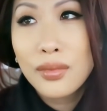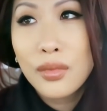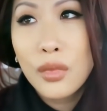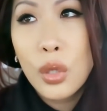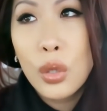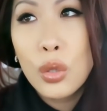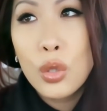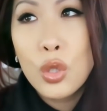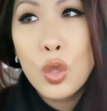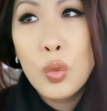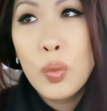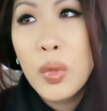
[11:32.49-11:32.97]

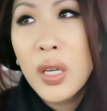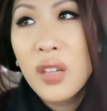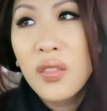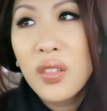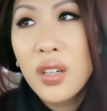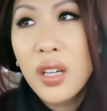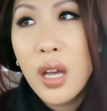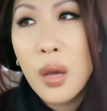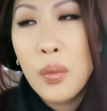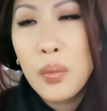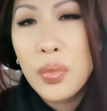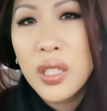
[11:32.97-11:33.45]
You're too big of
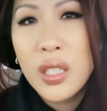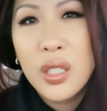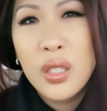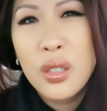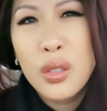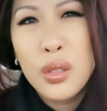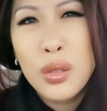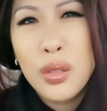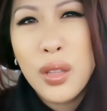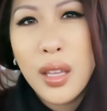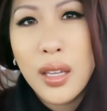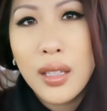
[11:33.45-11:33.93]
a company,
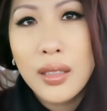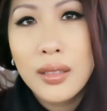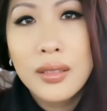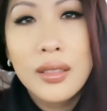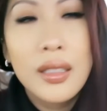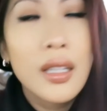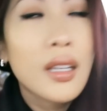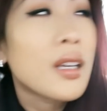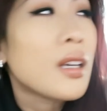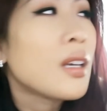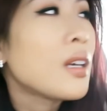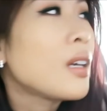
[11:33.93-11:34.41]
don't do that.
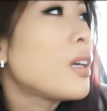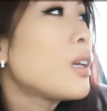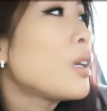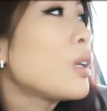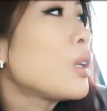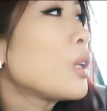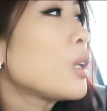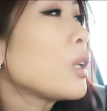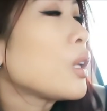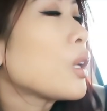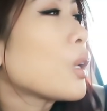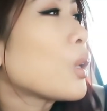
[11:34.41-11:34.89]

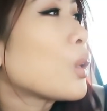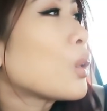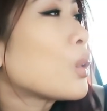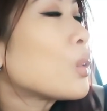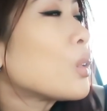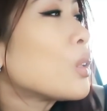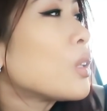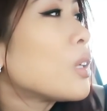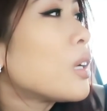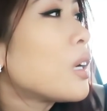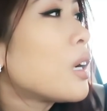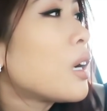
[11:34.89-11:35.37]
You
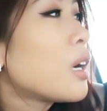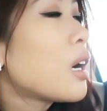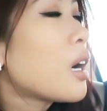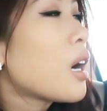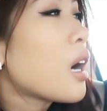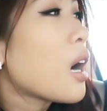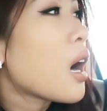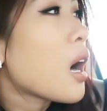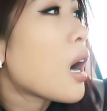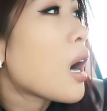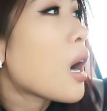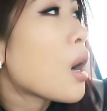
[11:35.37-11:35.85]
know?
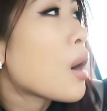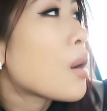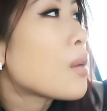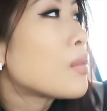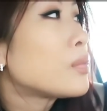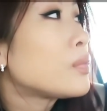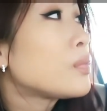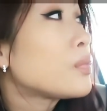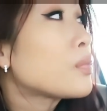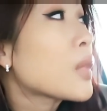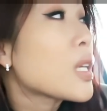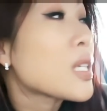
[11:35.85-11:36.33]

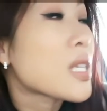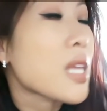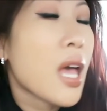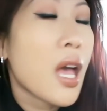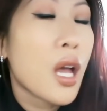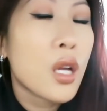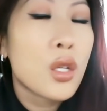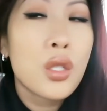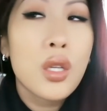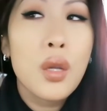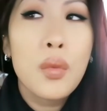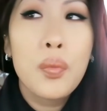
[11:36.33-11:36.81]
um, because I
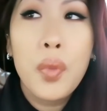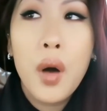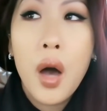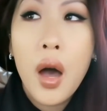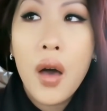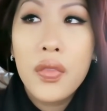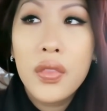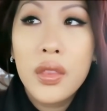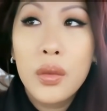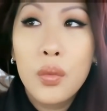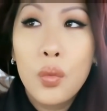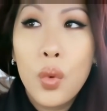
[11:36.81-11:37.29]
actually
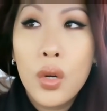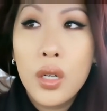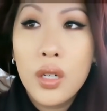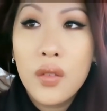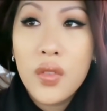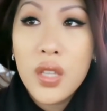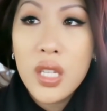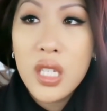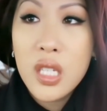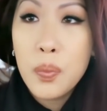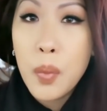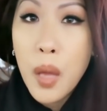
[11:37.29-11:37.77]
bought one
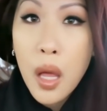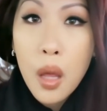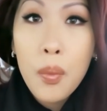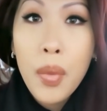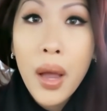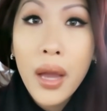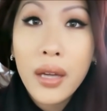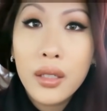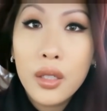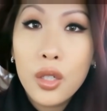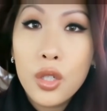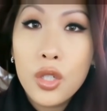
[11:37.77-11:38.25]
of the
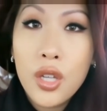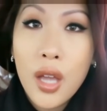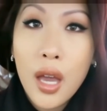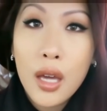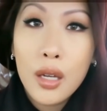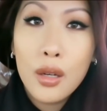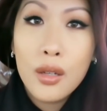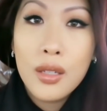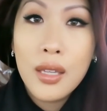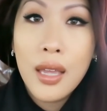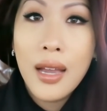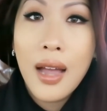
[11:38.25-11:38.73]
Spellbinder
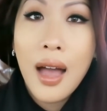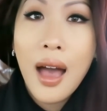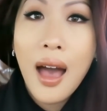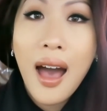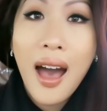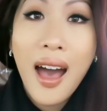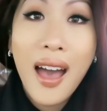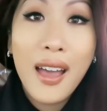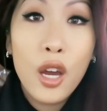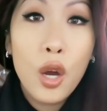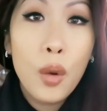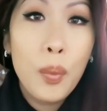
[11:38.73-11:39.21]
shadows. I got
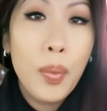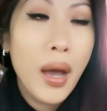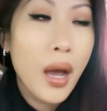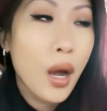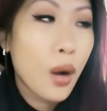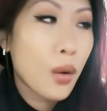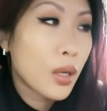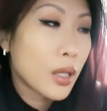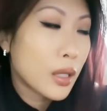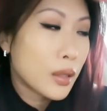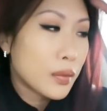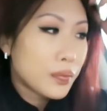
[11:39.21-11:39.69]
Higher
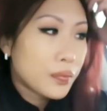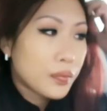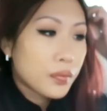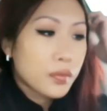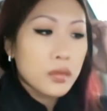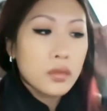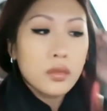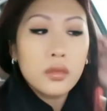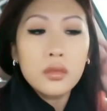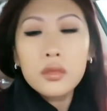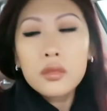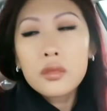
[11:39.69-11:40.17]
Power.
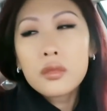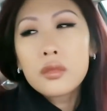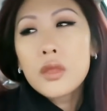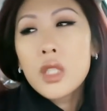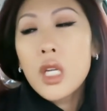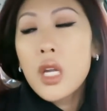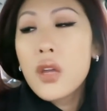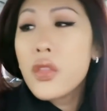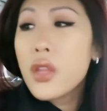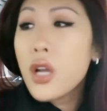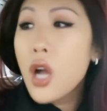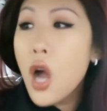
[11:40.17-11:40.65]

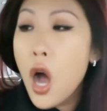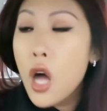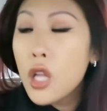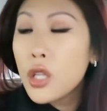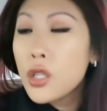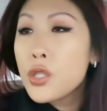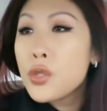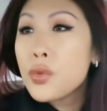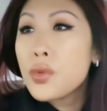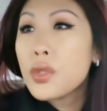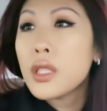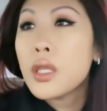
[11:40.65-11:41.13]
And the
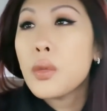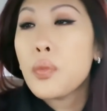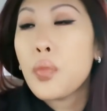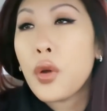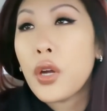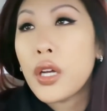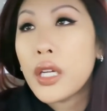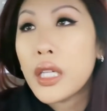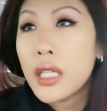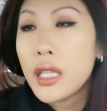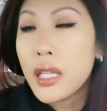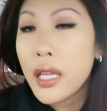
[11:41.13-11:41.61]
color's really
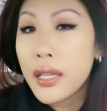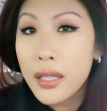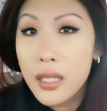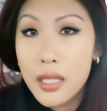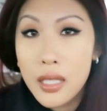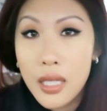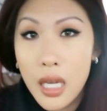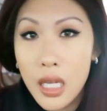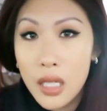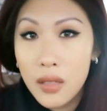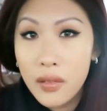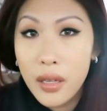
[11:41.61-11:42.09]
pretty, like
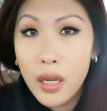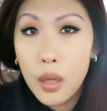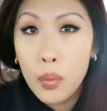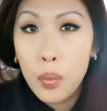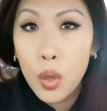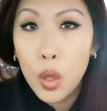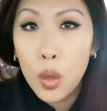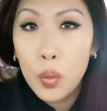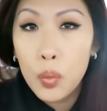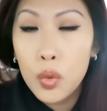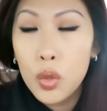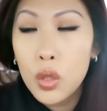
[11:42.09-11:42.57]
it's kind of like a
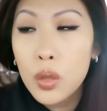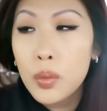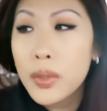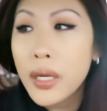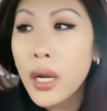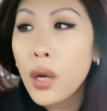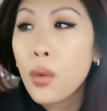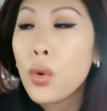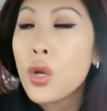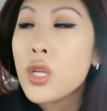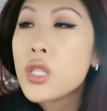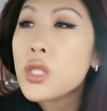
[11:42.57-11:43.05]
purple,
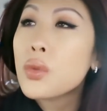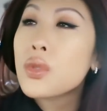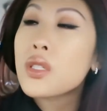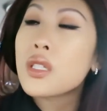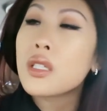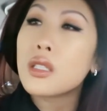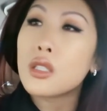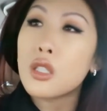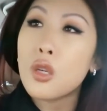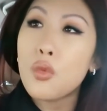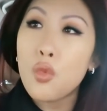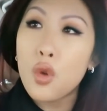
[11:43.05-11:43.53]
but I wish there was
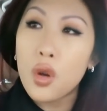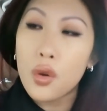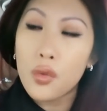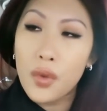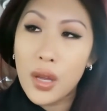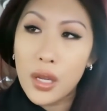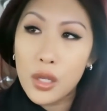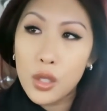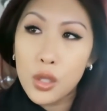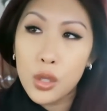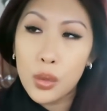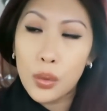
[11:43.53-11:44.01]
a little more
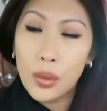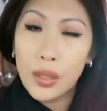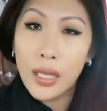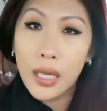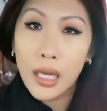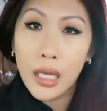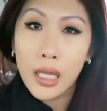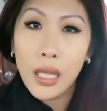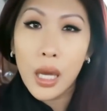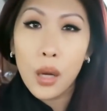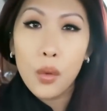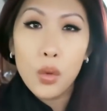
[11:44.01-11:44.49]
red to it.
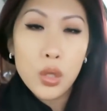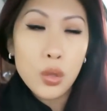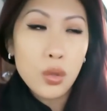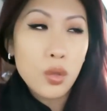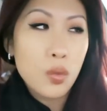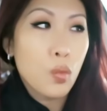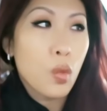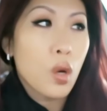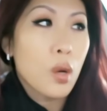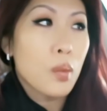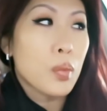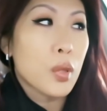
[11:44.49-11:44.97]
Like it, I wish it
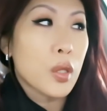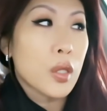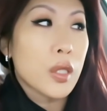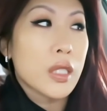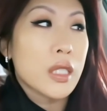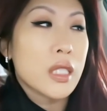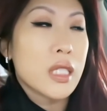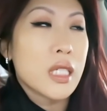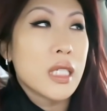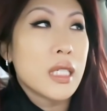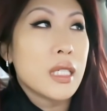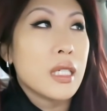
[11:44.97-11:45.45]
was more
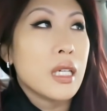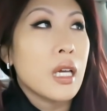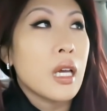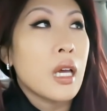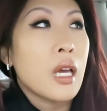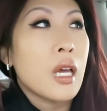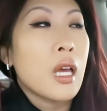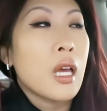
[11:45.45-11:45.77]
burgundy